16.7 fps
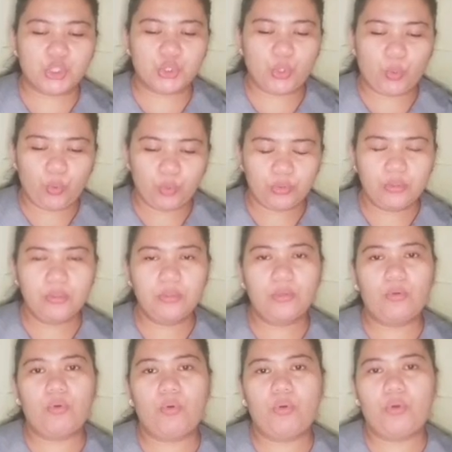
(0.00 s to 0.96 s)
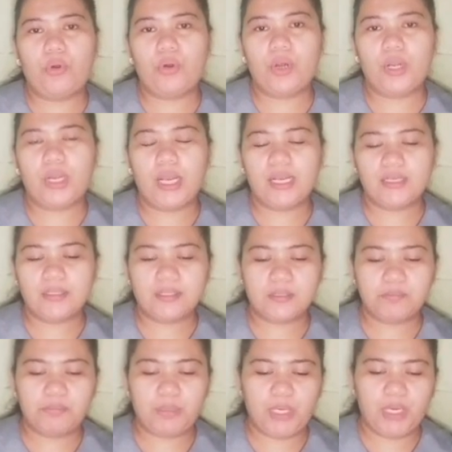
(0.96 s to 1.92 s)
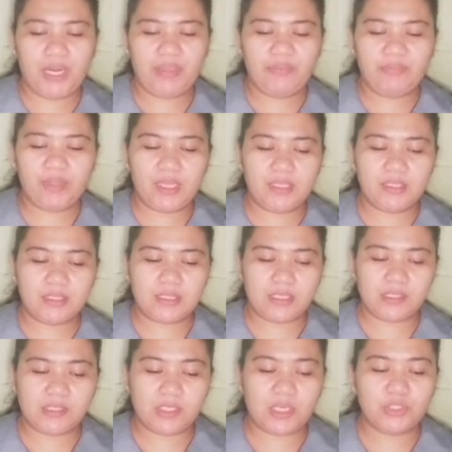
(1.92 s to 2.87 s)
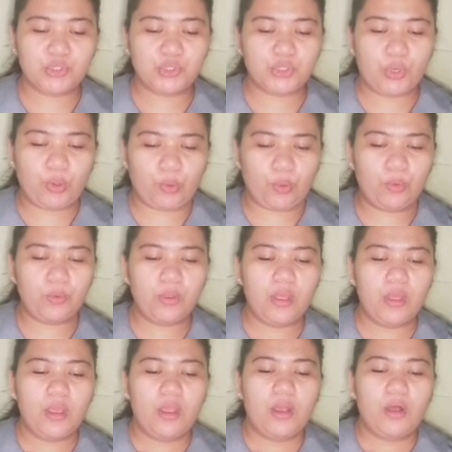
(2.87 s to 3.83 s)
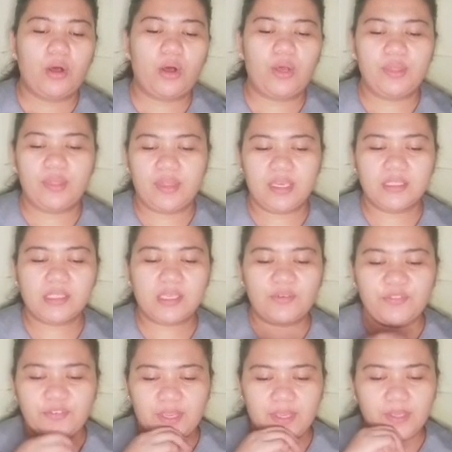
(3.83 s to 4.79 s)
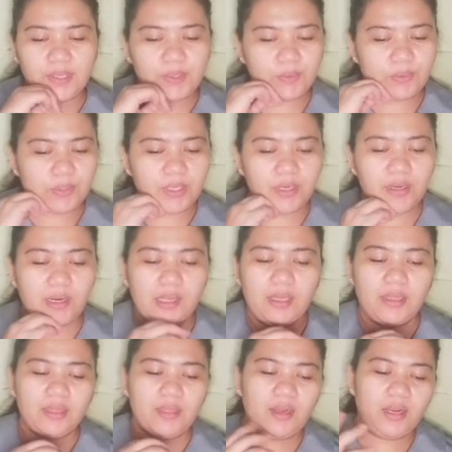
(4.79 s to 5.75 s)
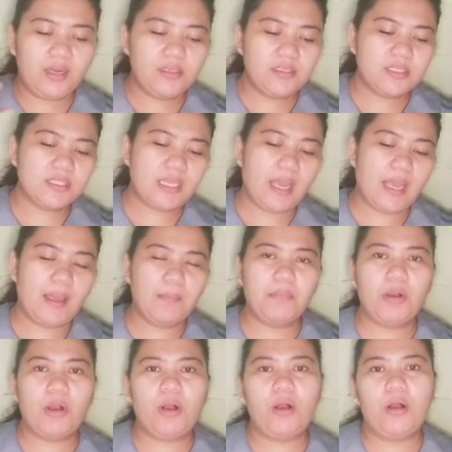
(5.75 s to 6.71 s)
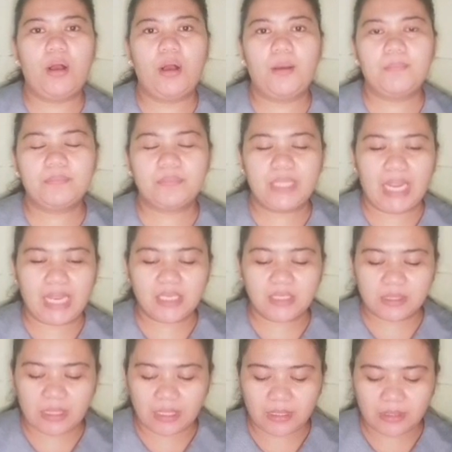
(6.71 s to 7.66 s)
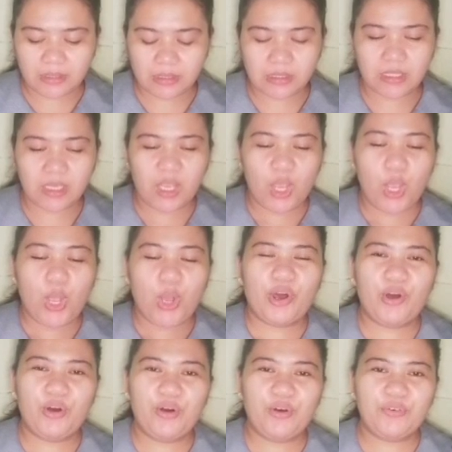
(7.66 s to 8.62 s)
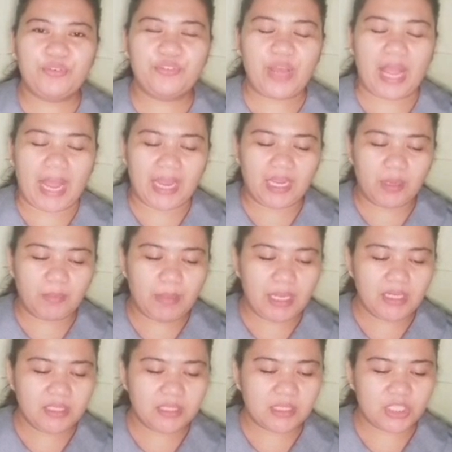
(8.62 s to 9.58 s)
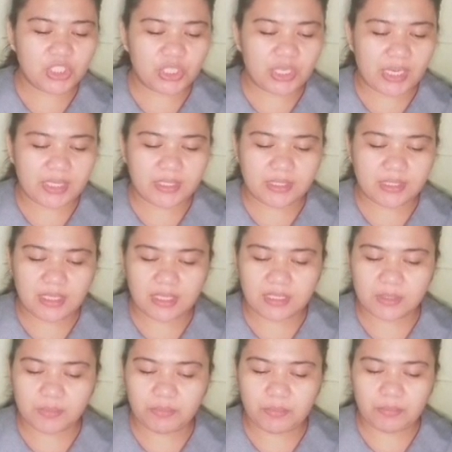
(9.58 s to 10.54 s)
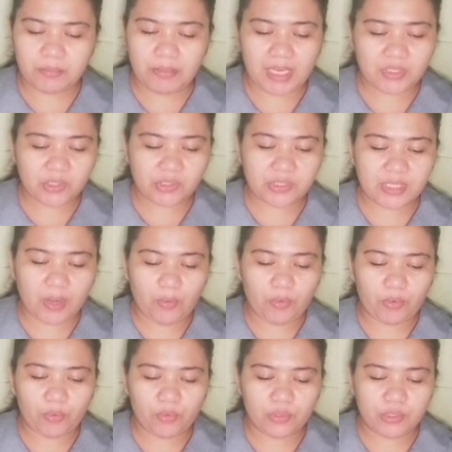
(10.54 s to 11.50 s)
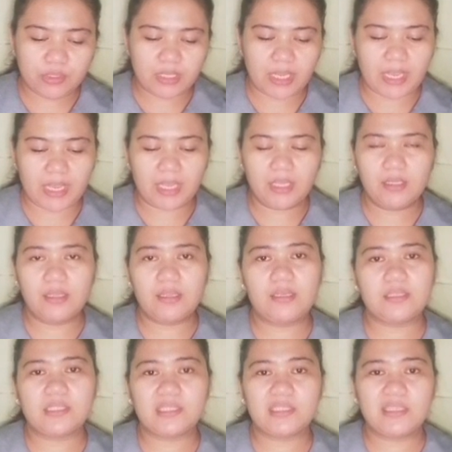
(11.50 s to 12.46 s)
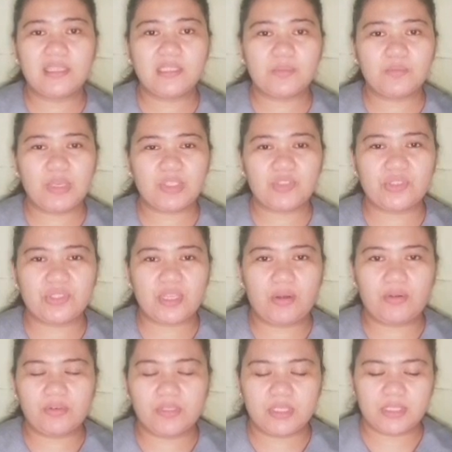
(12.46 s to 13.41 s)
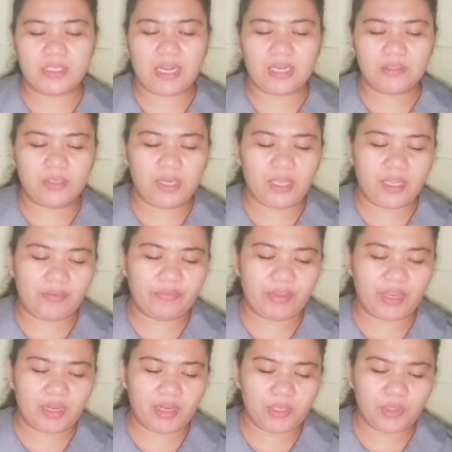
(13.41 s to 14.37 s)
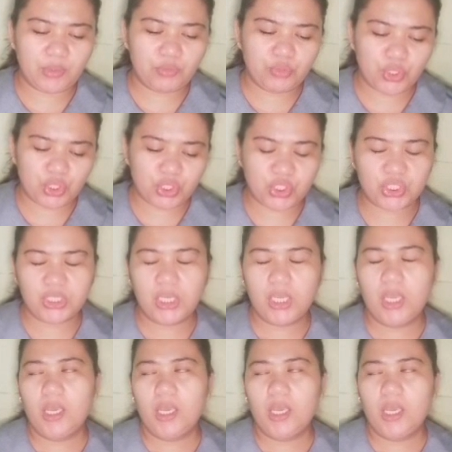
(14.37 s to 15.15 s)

shown or as per evidences show on this figure. There are some traces of animals such as this Mesosaurus, and this Mesosaurus is actually a very huge